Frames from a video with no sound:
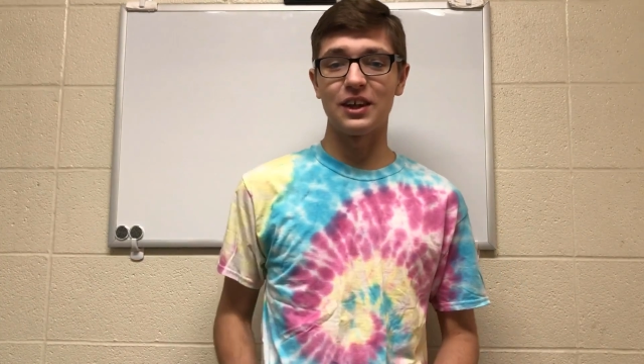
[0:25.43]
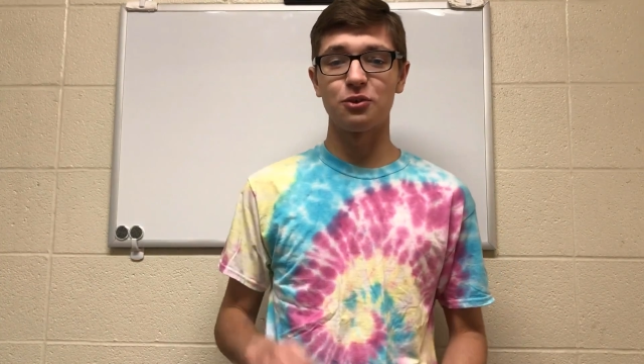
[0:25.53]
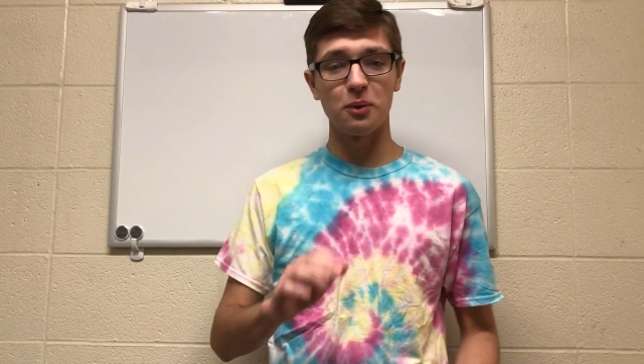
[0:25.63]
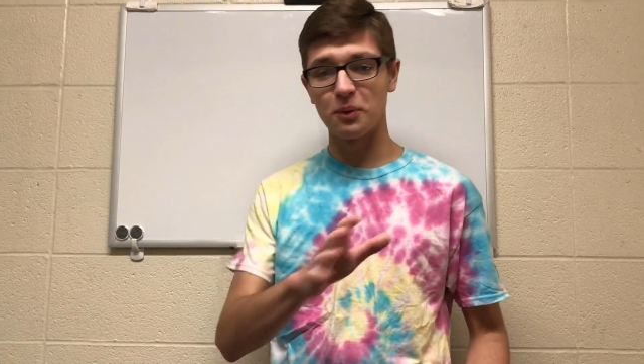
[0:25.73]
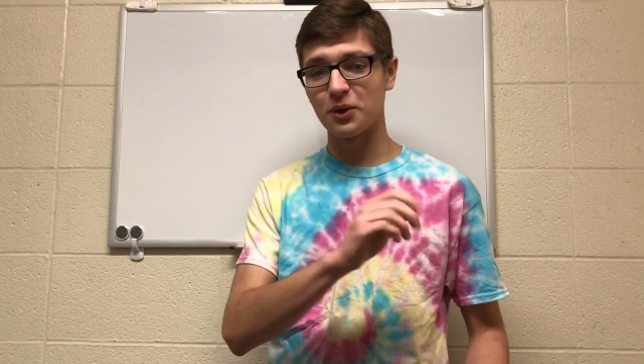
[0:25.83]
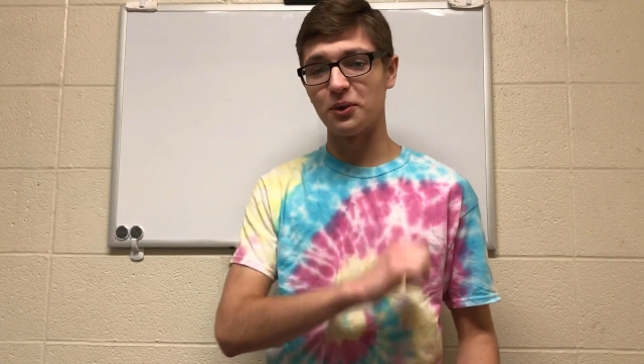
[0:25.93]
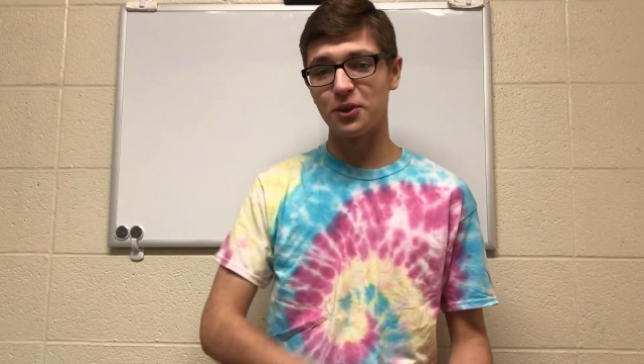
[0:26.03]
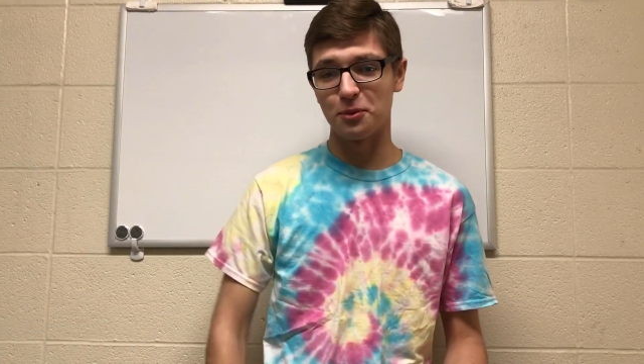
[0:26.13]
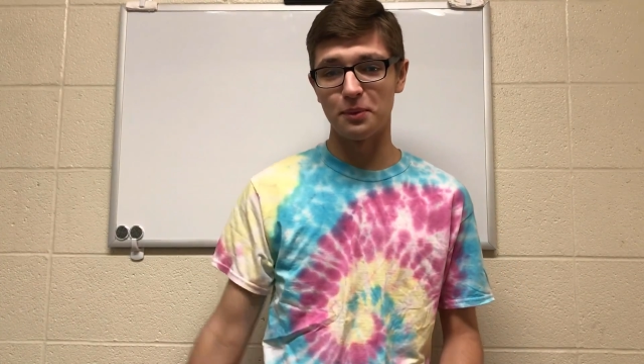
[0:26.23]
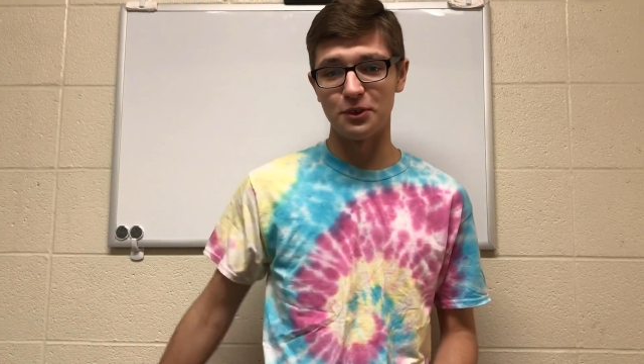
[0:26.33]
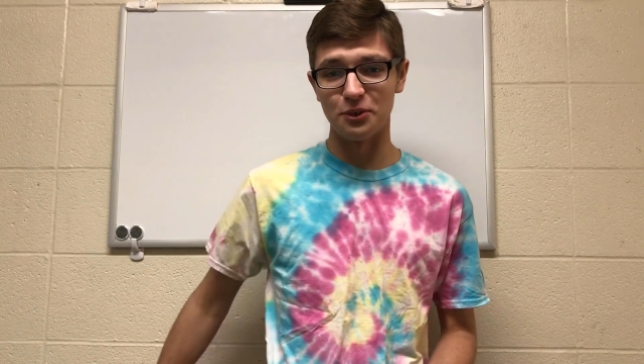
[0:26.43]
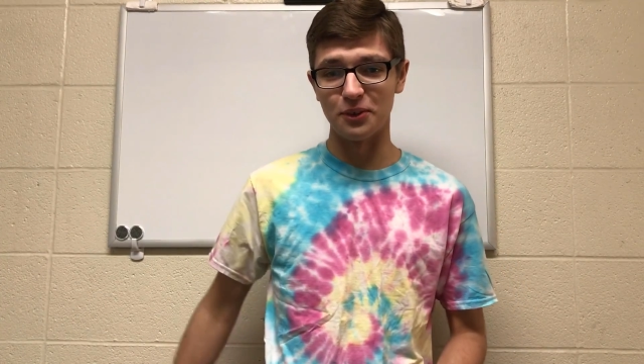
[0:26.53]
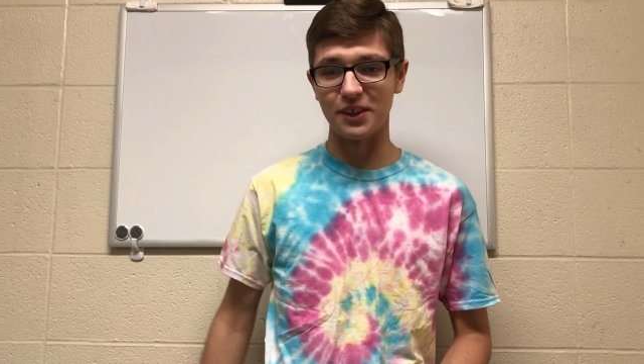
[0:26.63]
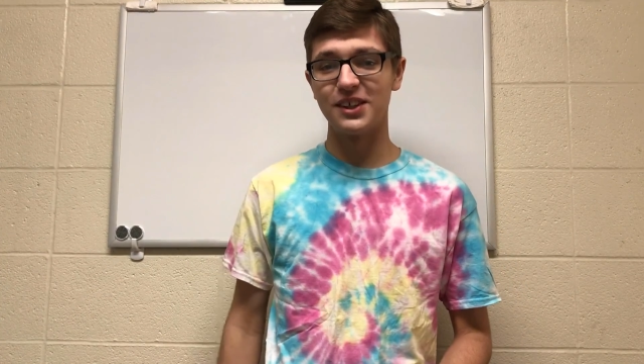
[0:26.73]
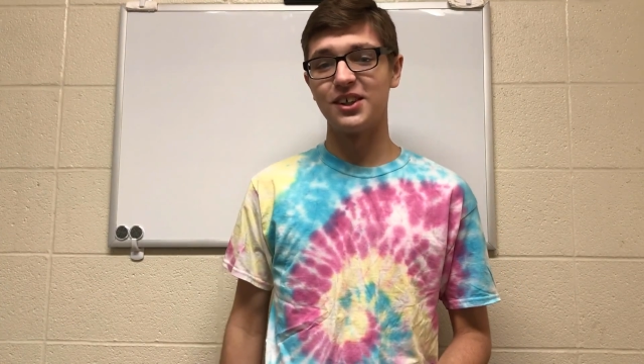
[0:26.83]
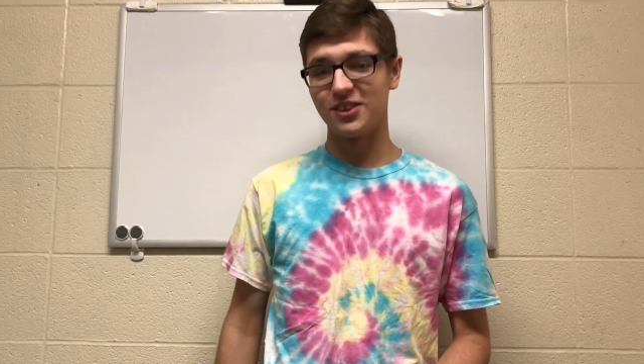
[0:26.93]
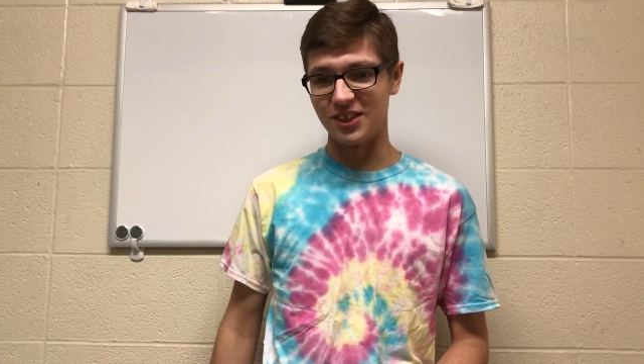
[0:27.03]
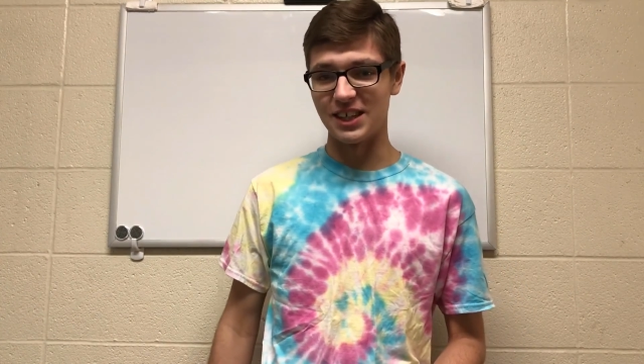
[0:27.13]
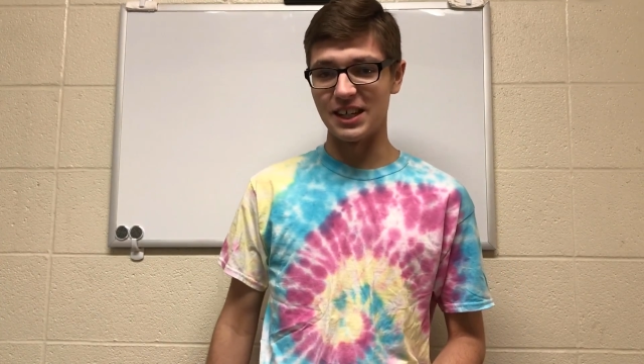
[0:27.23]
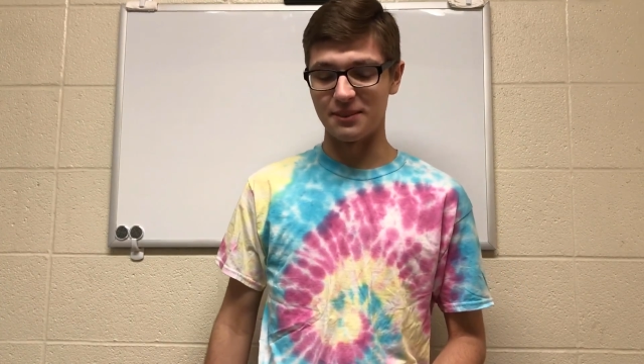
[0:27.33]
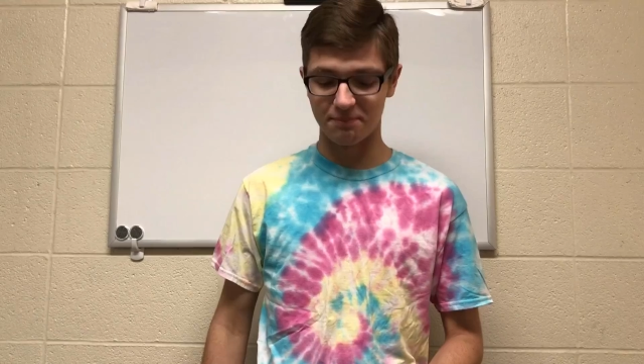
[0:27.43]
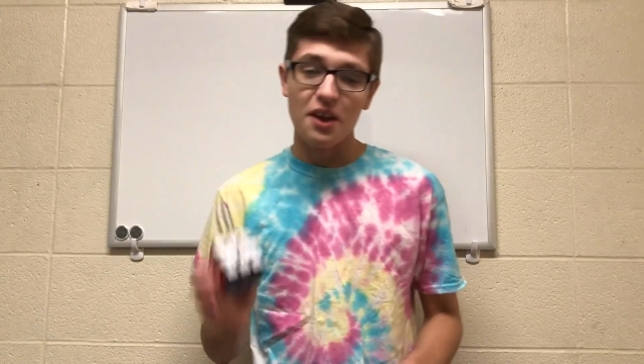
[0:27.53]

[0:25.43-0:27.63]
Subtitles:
That's what we're going to be doing today.